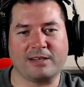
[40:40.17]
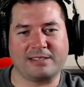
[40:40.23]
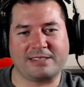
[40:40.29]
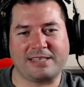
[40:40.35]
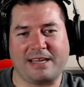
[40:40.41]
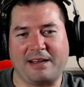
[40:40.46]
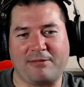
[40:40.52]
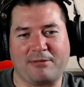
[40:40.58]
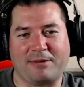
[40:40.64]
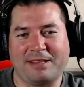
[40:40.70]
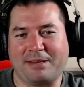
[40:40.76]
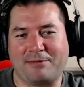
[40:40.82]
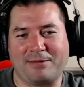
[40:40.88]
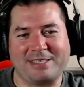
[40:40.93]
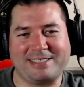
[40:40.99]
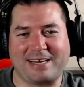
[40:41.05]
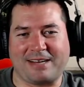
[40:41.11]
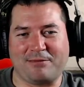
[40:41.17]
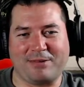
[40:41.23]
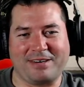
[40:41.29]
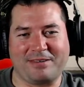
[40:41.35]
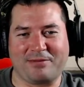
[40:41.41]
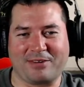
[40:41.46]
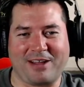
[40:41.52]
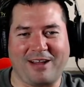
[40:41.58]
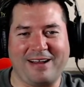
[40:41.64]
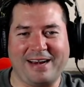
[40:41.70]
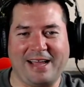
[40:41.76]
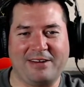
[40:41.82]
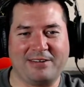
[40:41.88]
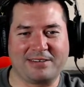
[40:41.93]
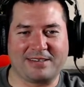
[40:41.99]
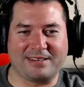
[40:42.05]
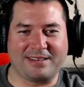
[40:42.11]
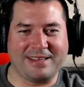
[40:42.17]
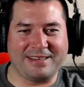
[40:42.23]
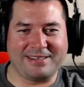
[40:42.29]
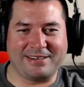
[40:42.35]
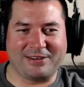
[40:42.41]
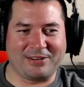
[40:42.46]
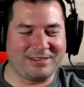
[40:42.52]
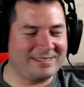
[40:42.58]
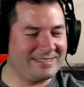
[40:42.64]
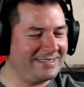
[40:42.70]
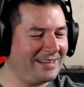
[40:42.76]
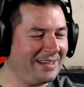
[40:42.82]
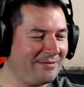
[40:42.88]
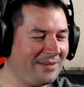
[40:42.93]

See, I really wish I would have gone out and collected all this stuff.